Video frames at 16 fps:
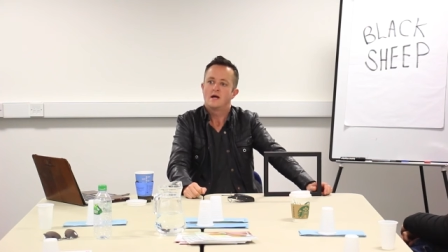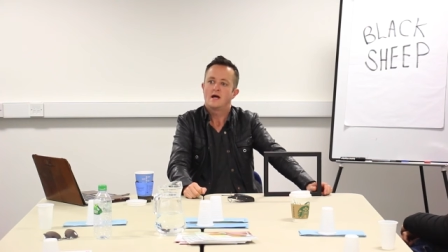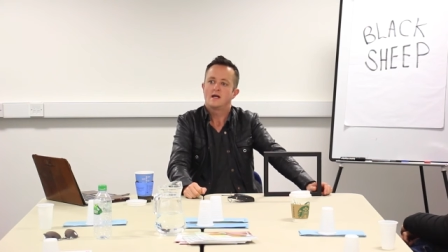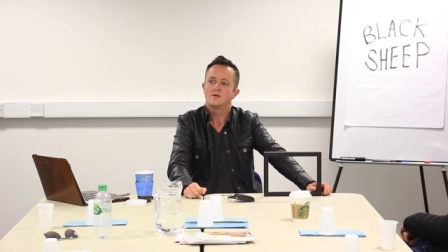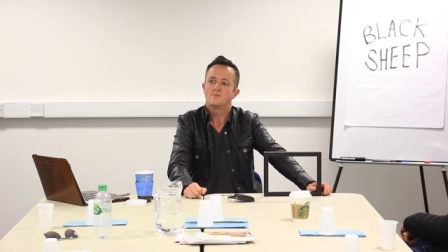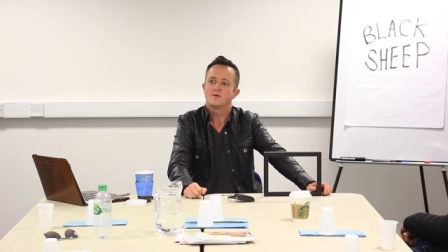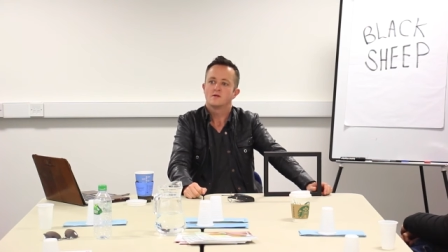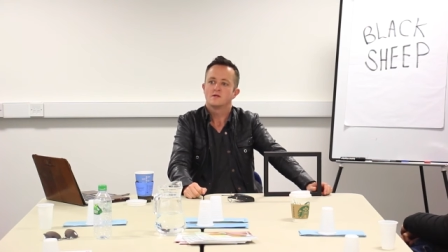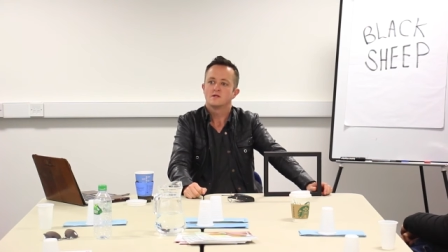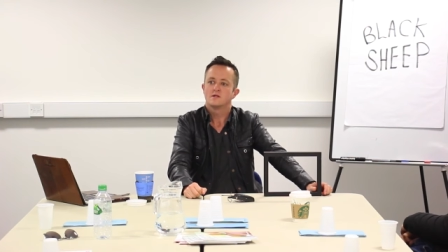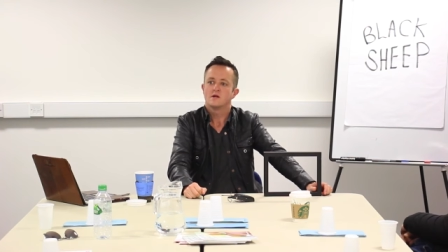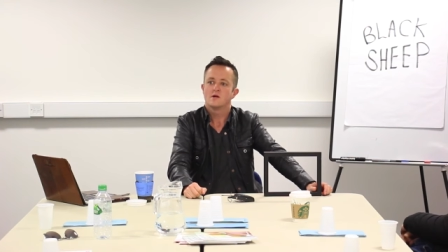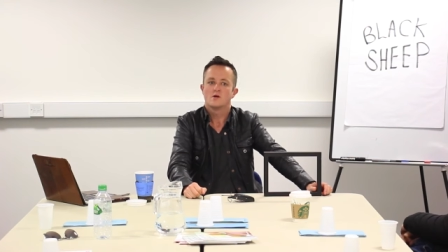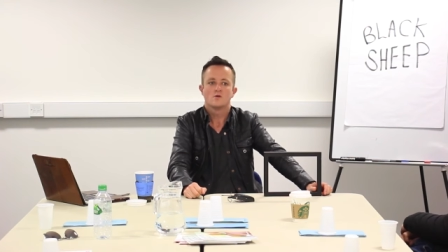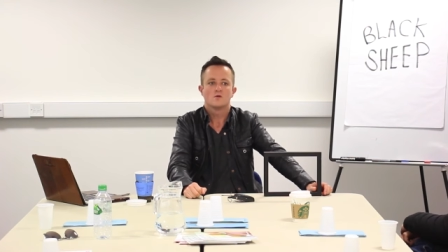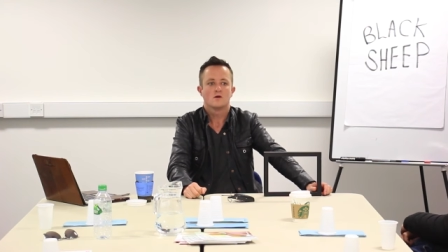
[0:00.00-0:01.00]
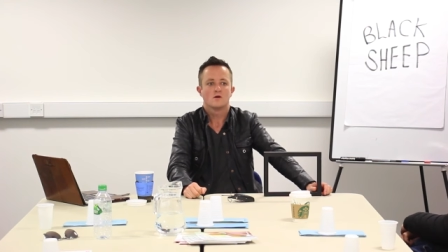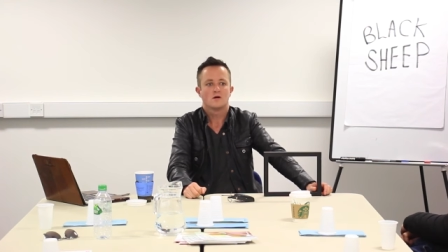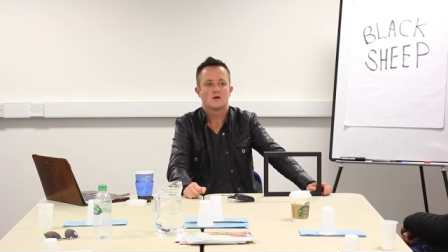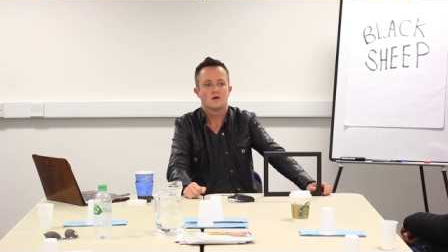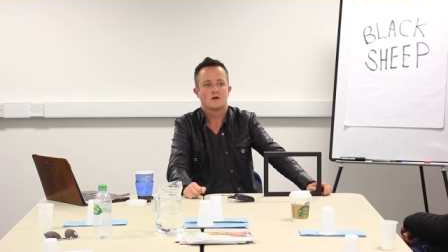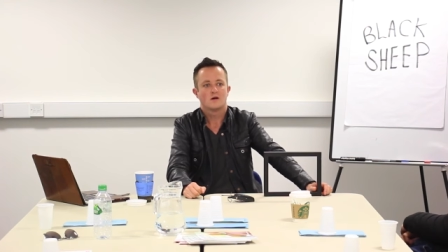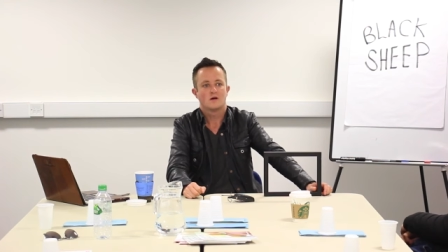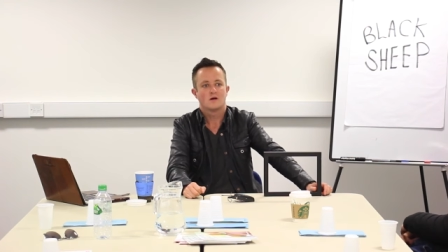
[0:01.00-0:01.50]
Anybody know
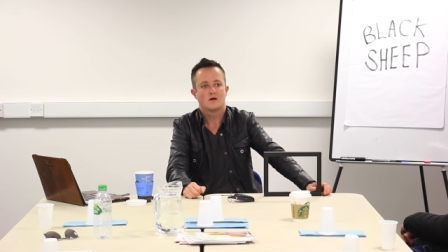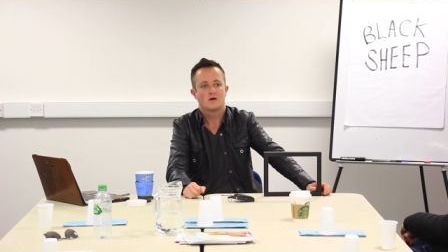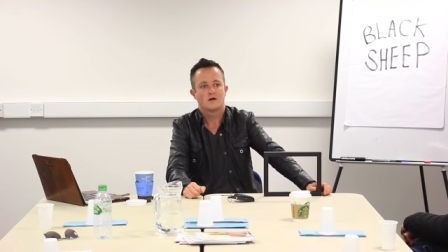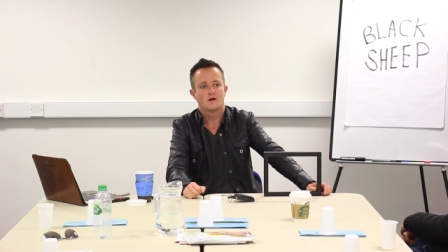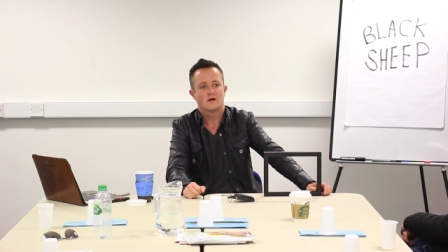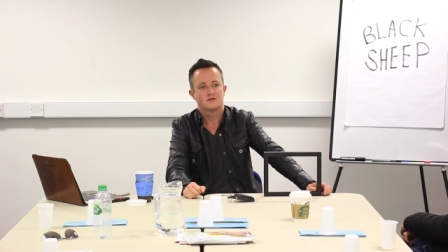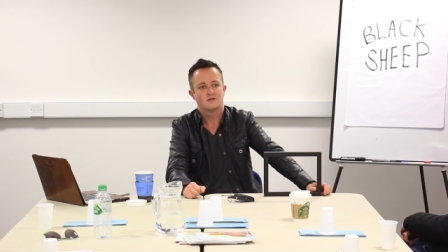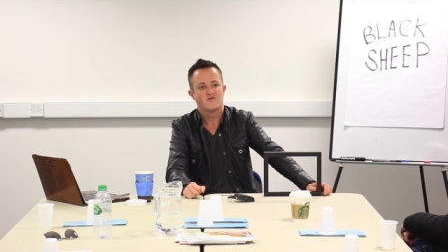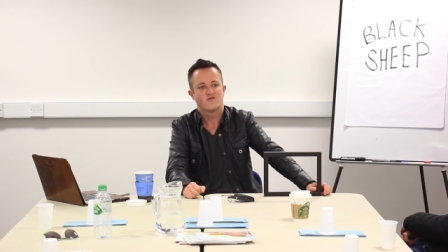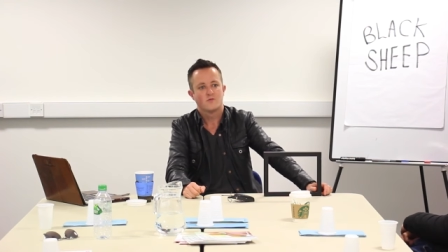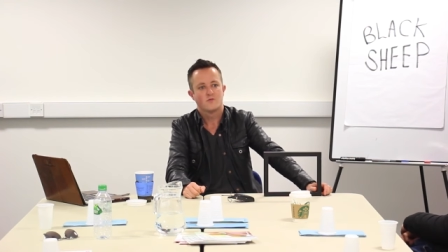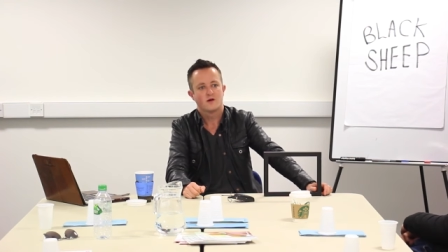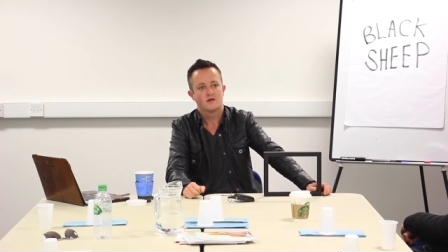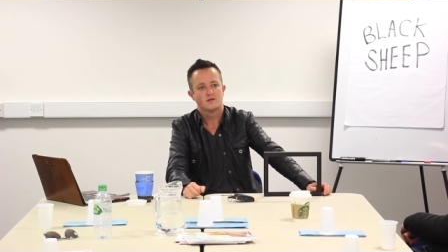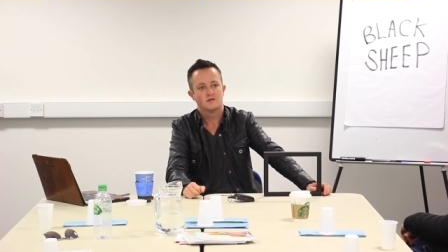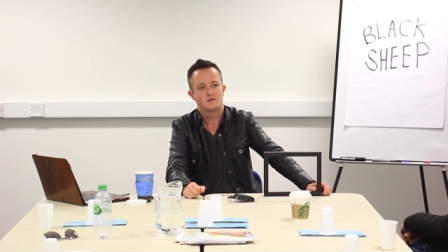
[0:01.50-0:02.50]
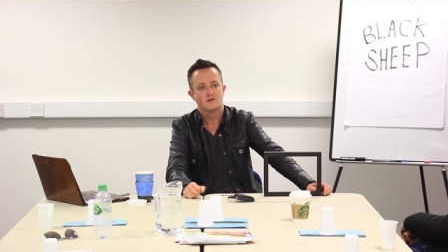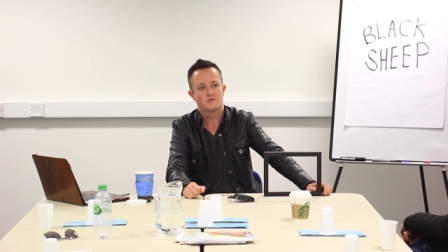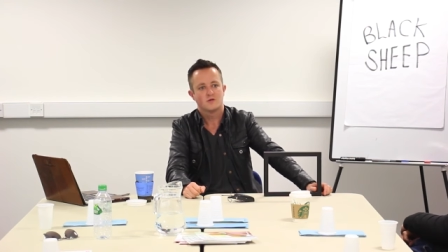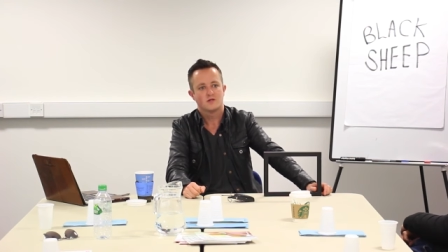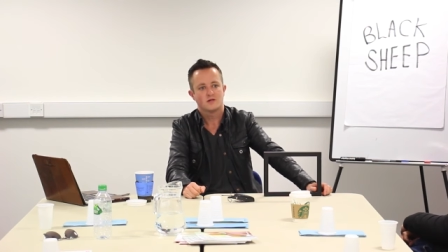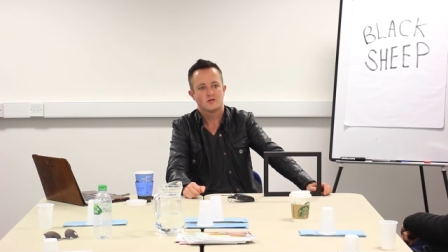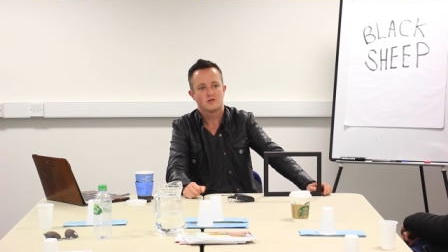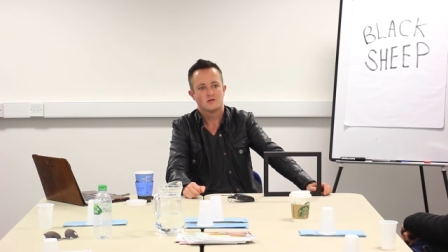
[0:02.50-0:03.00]
a different way to deal
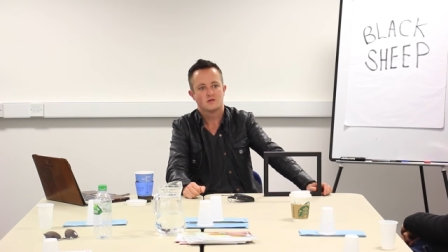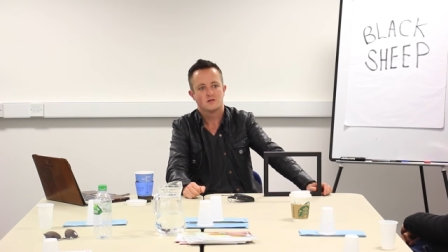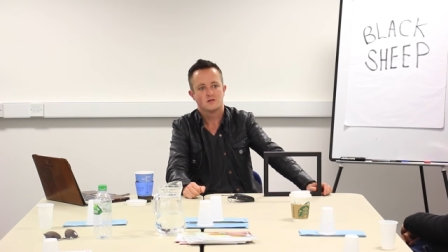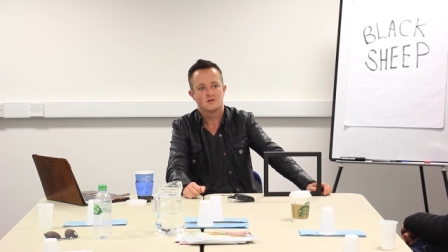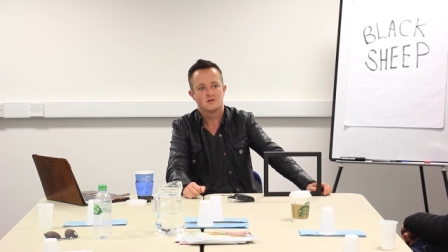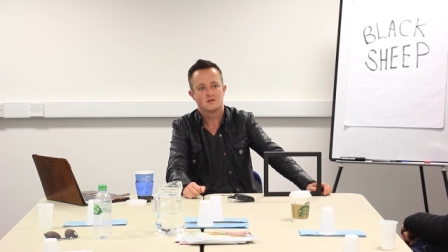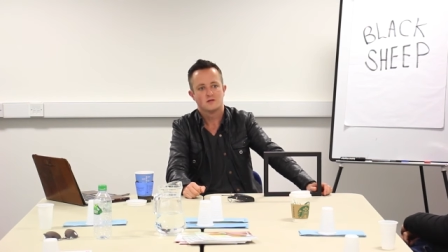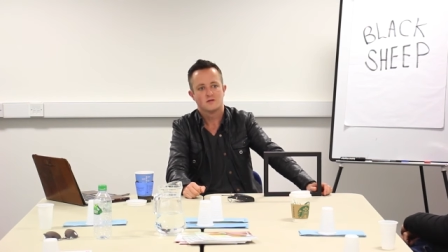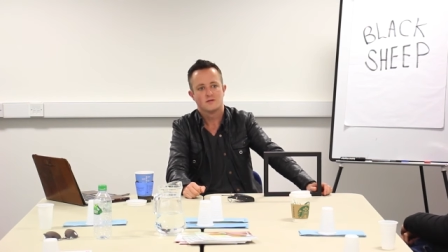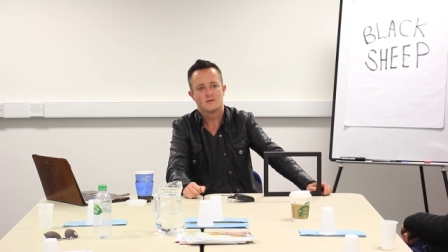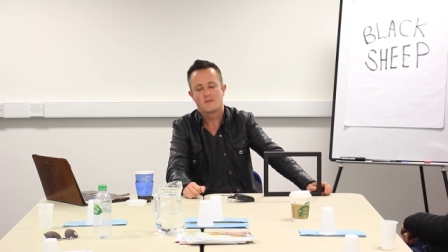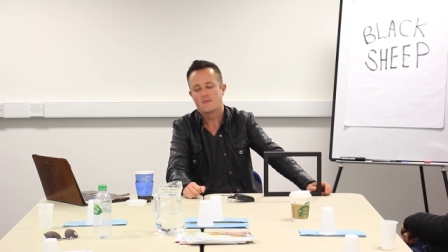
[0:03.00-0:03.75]
with that shit test?